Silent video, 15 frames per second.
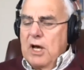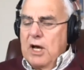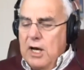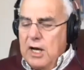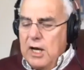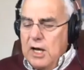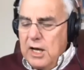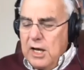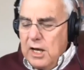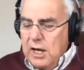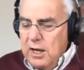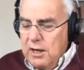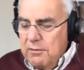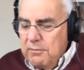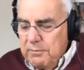
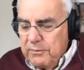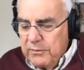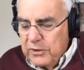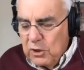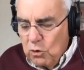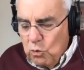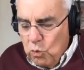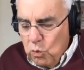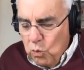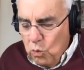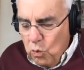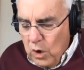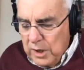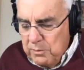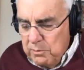
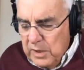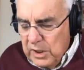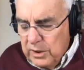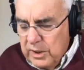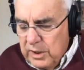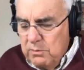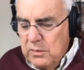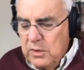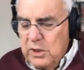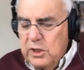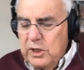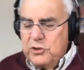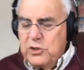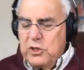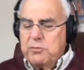1 million
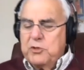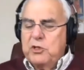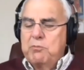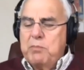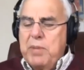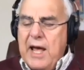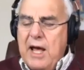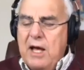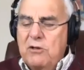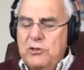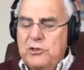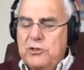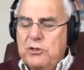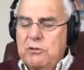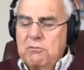Egyptian
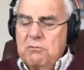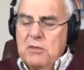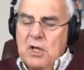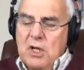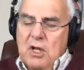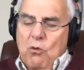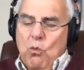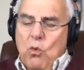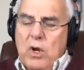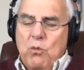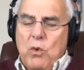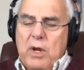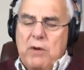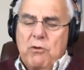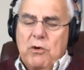pounds,
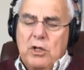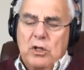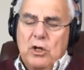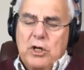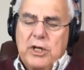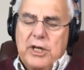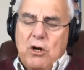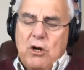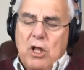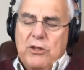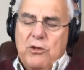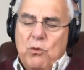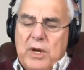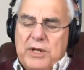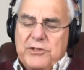when we were to look at all
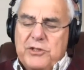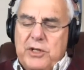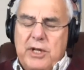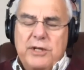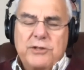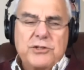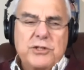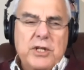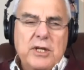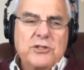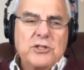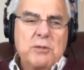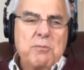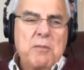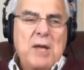the rest of these
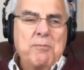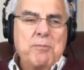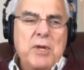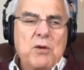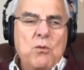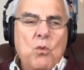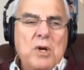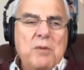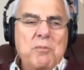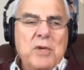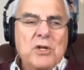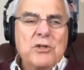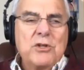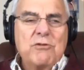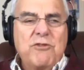things, it might be 1.5
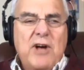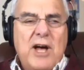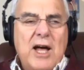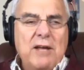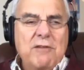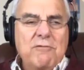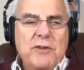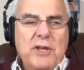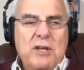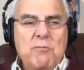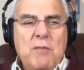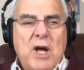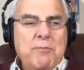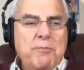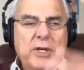million. It
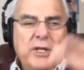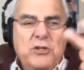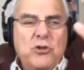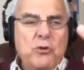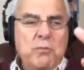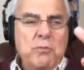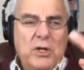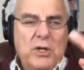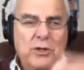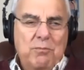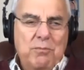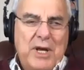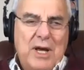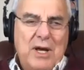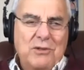might be 2
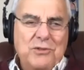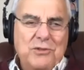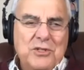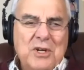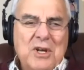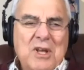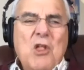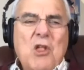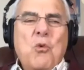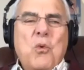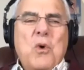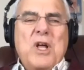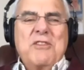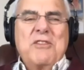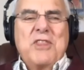million pounds.
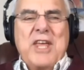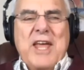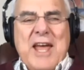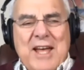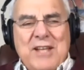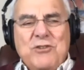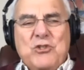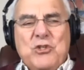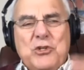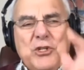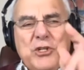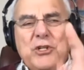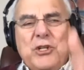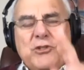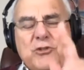The answer
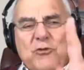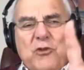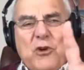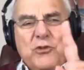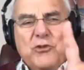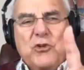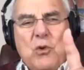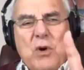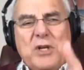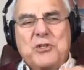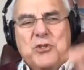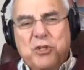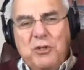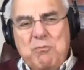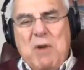to this first
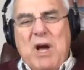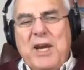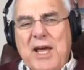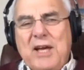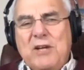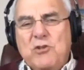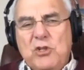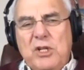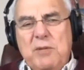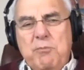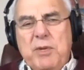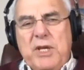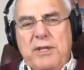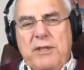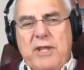question might actually
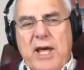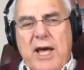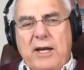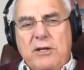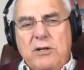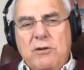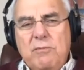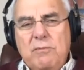be that.